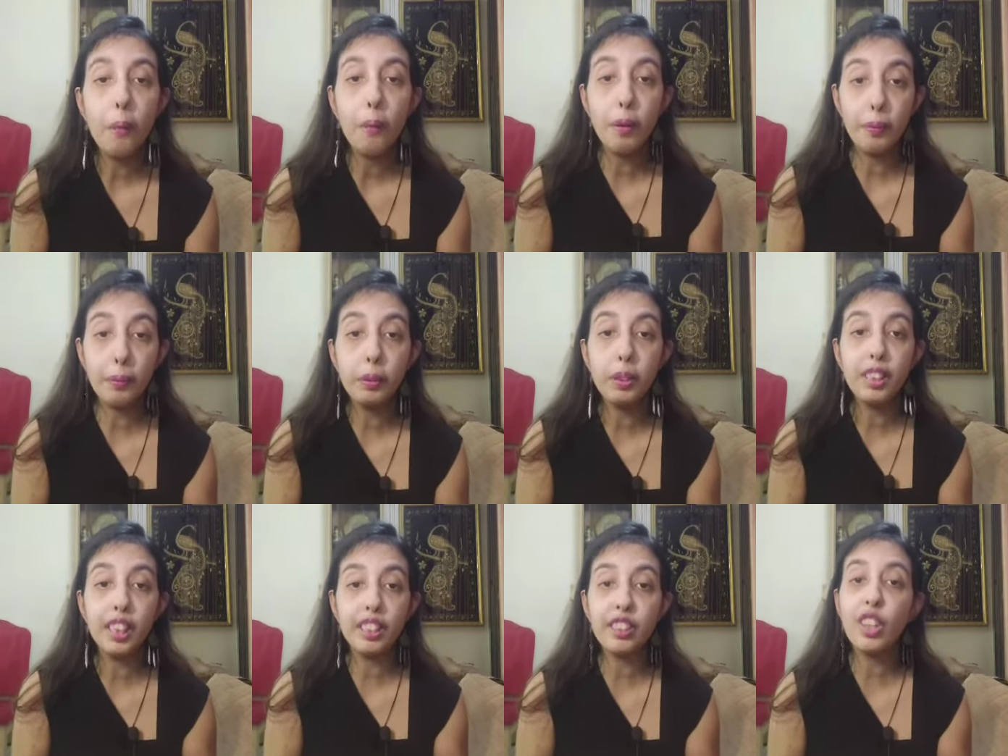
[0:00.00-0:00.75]
we
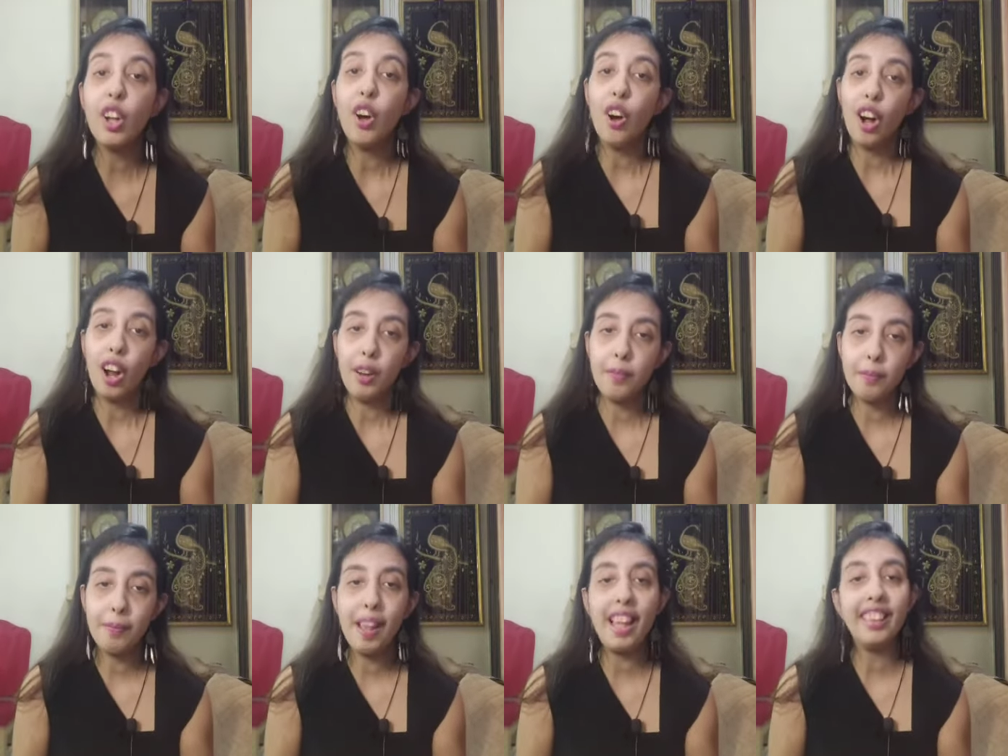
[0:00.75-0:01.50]
possess
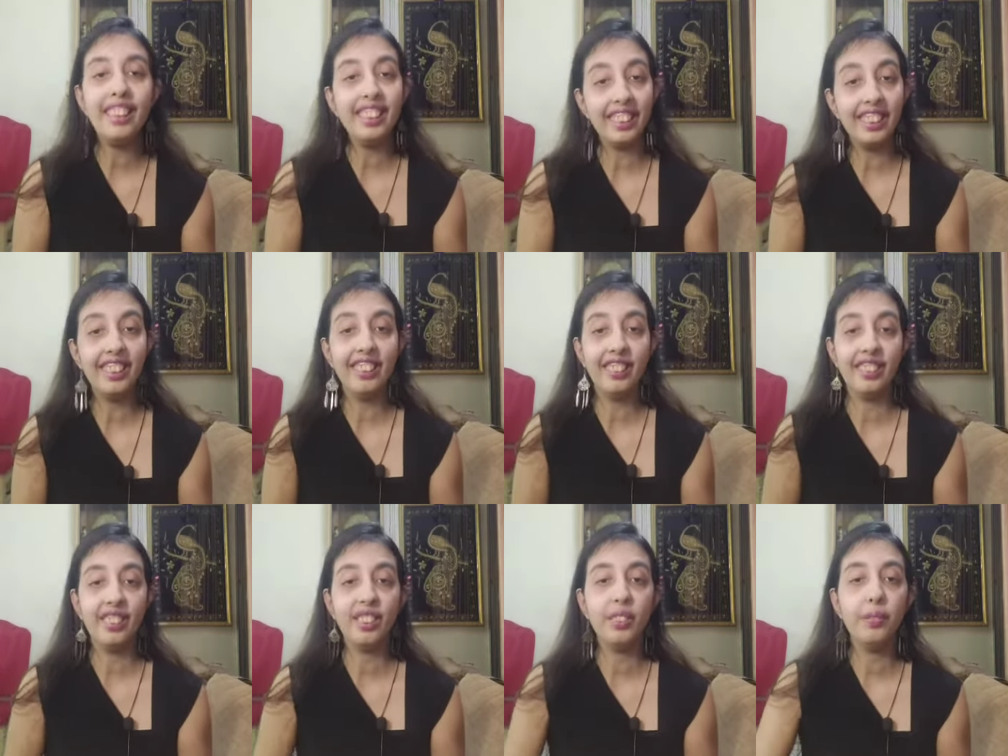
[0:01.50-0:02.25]
on planet
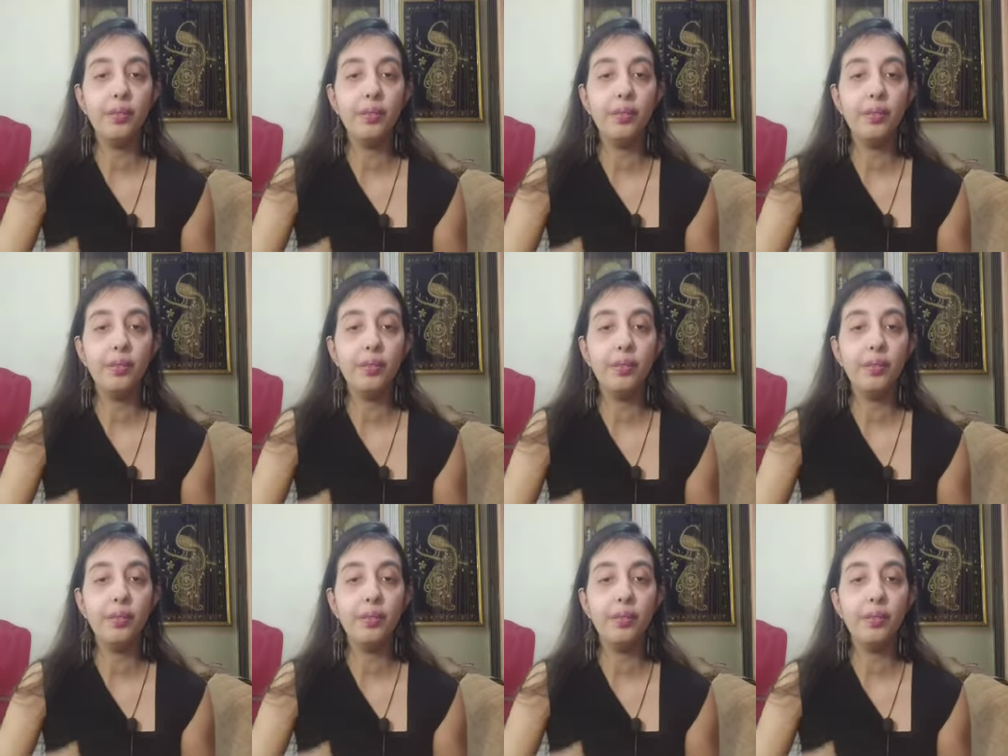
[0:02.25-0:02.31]
Earth.